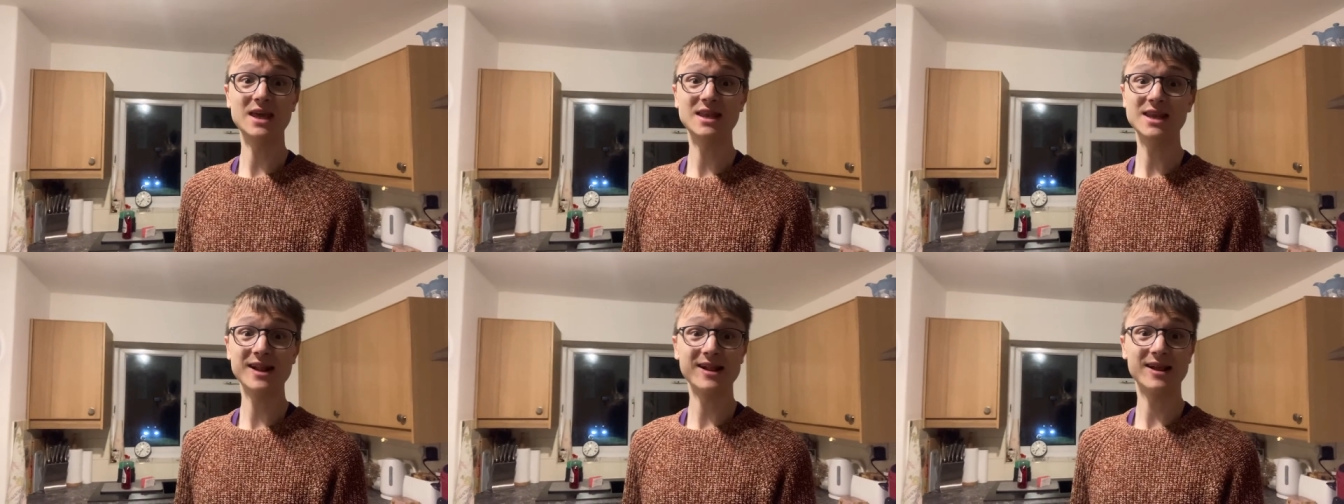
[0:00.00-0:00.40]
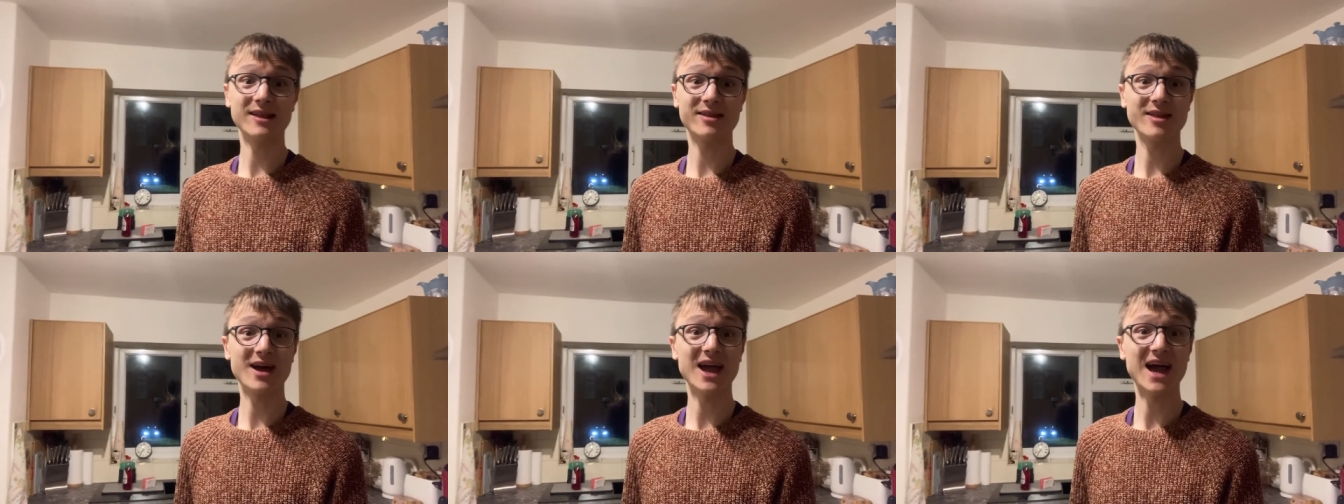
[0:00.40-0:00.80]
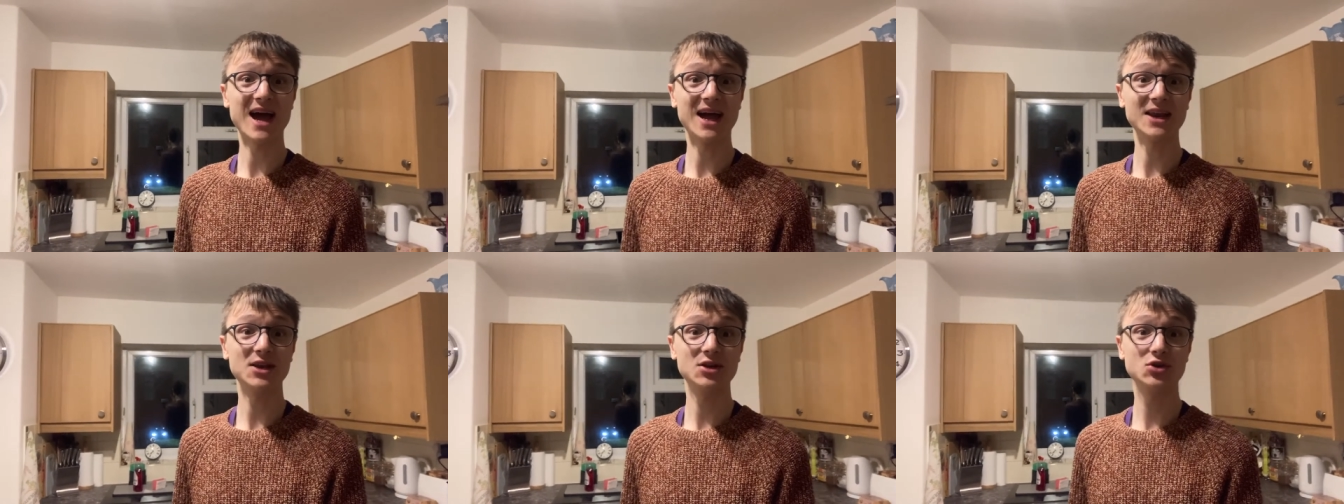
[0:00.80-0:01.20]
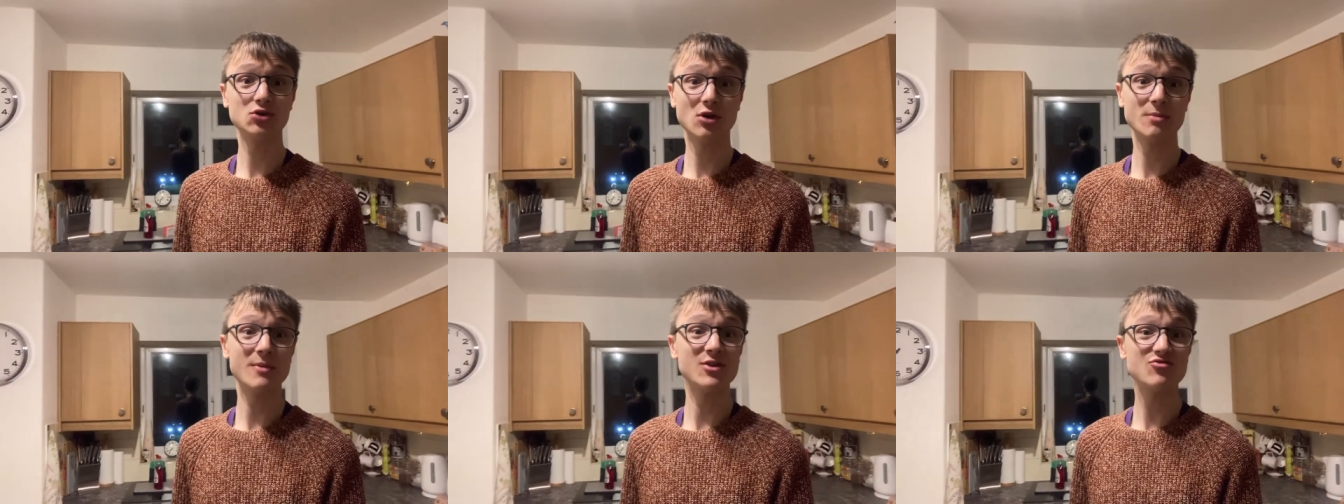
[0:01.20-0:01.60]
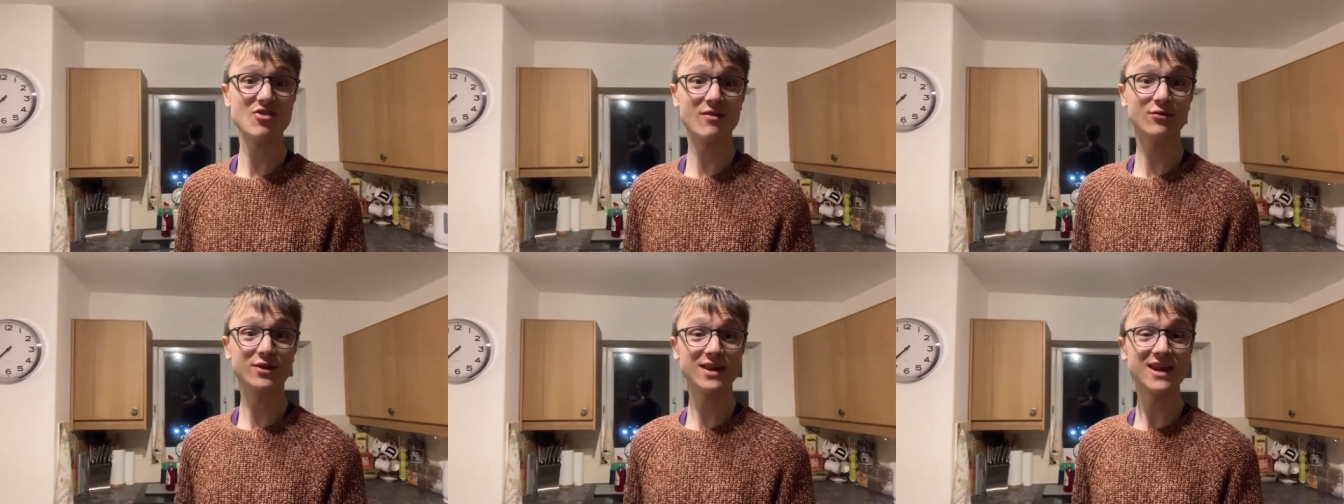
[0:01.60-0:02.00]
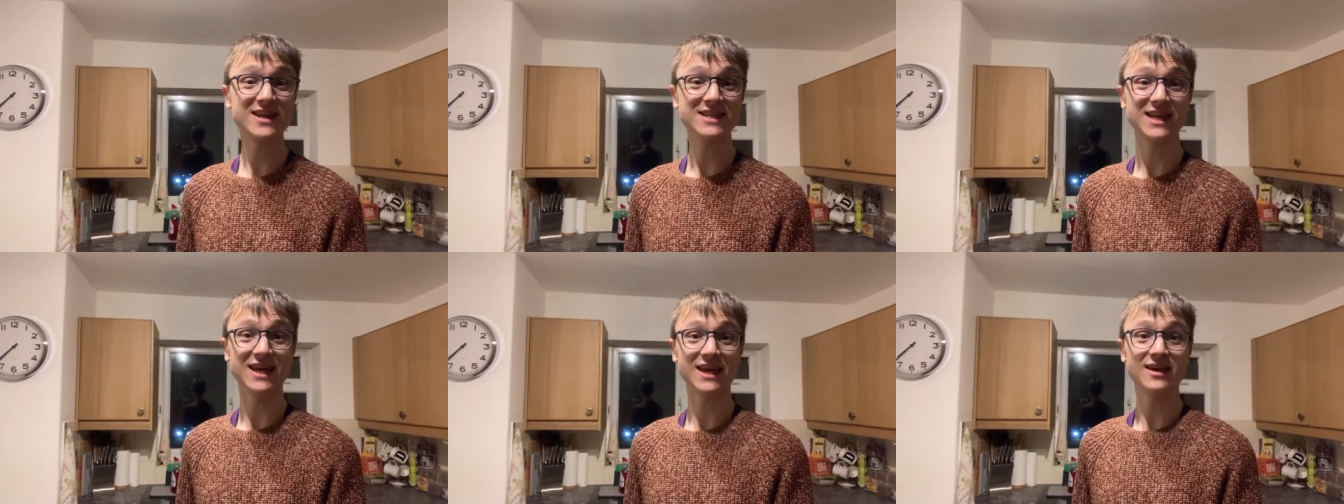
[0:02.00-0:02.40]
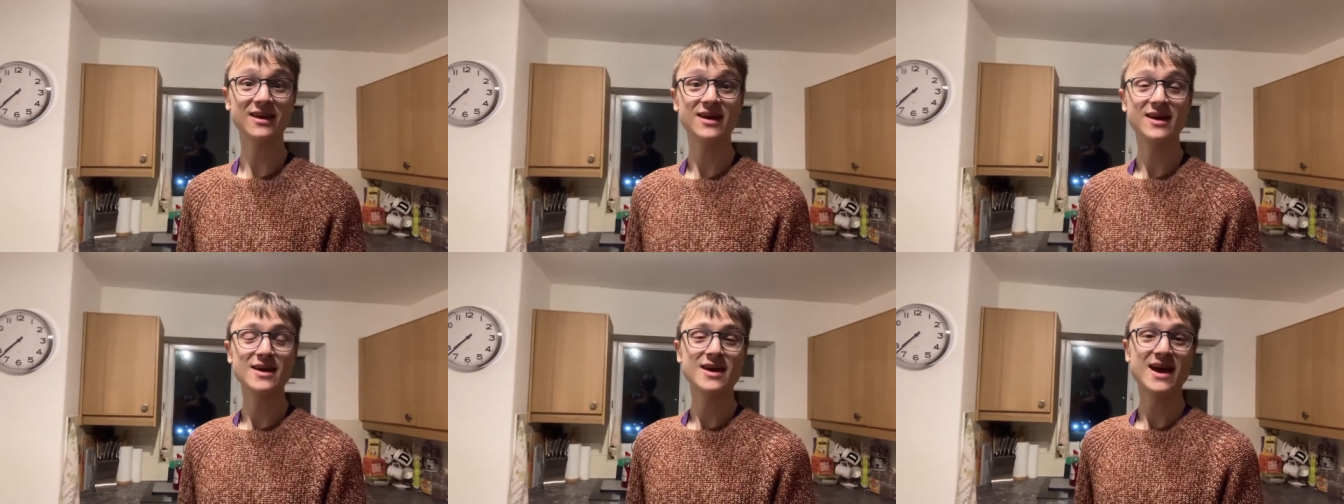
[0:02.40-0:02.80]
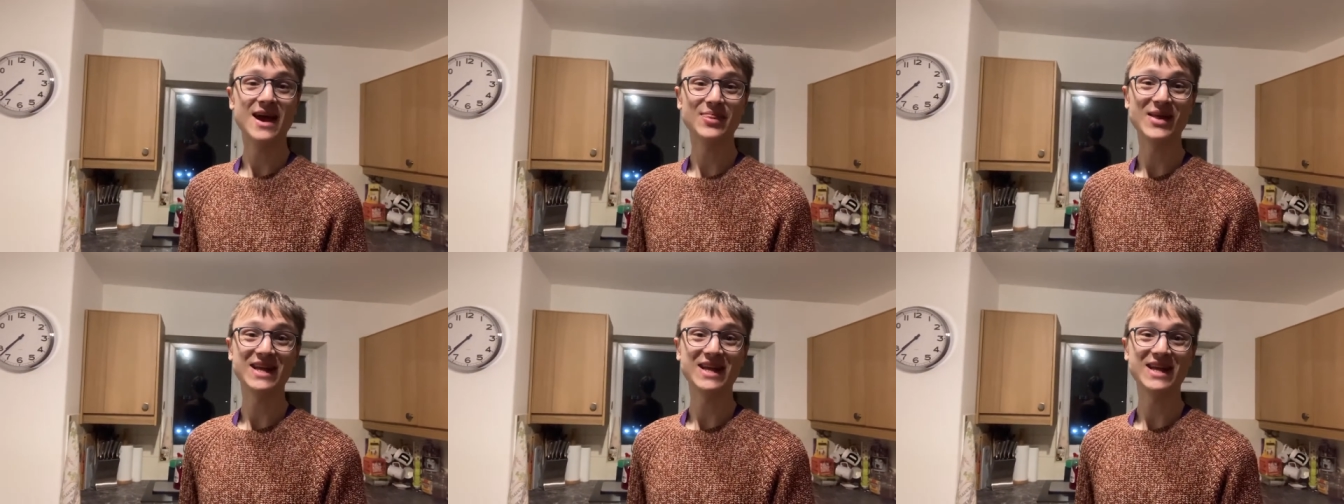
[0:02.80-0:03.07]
dishes that I had during my travels in Italy, and